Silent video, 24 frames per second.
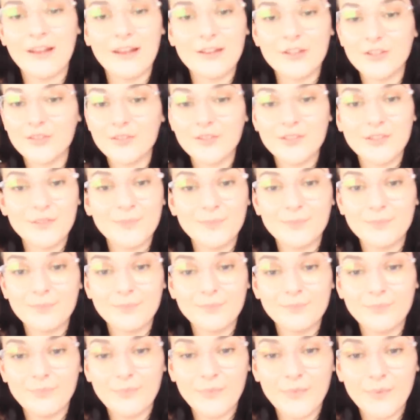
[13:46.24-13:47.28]
just
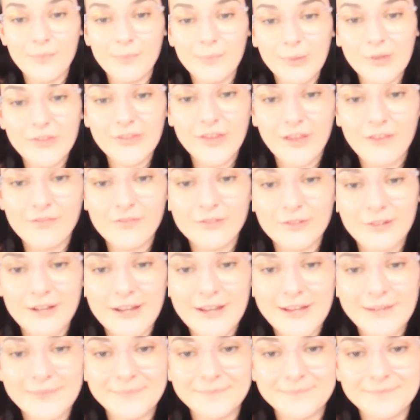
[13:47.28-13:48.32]
buzz over it.
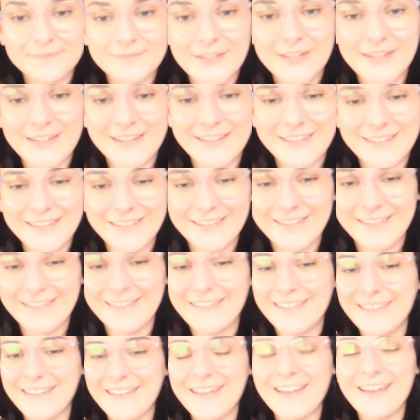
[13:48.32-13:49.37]

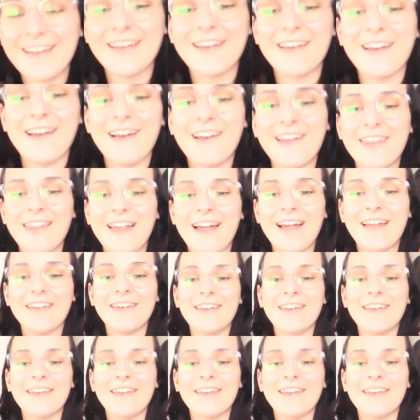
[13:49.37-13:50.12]
And then